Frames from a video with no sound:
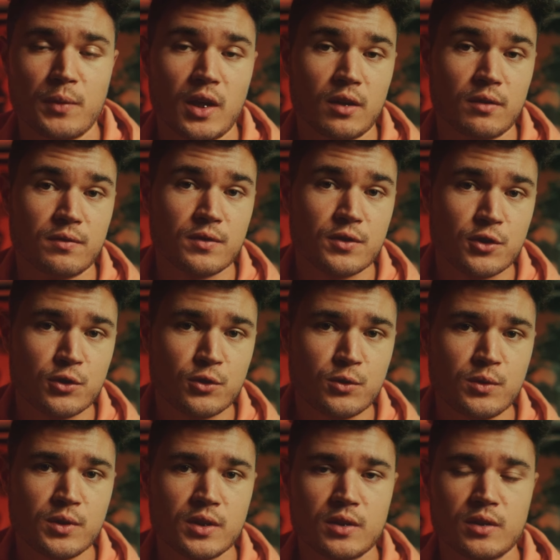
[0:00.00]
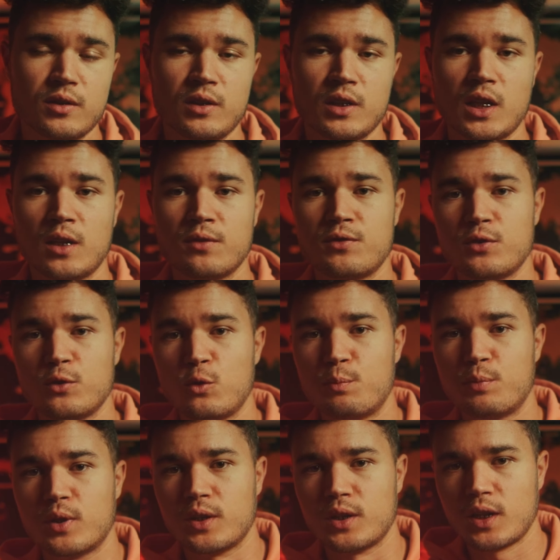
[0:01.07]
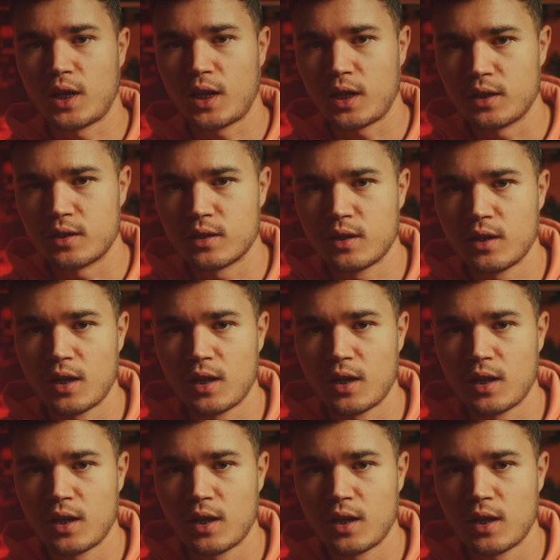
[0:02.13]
f2 till f2.8.